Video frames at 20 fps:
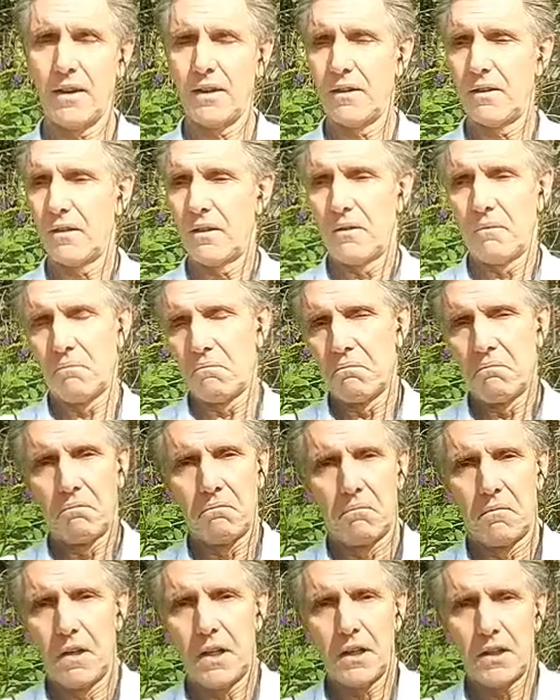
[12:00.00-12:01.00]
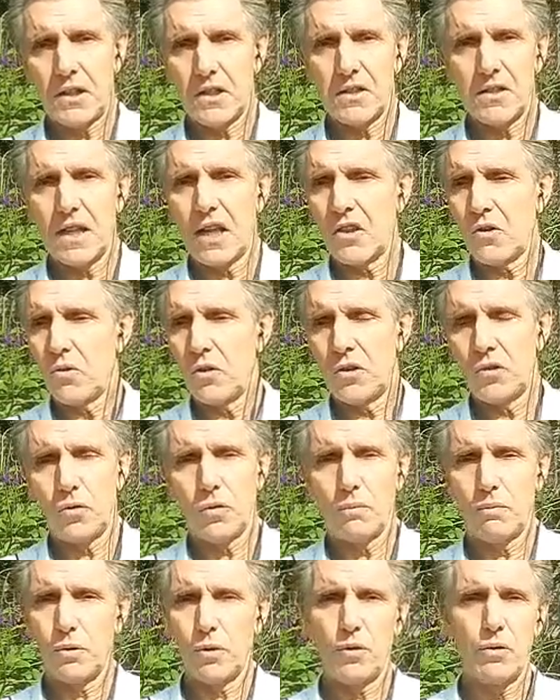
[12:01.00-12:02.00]
and it is not going
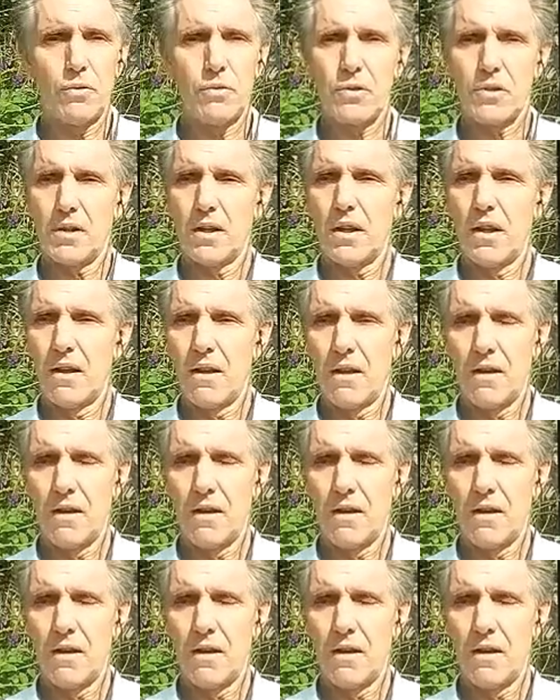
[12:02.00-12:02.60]
to produce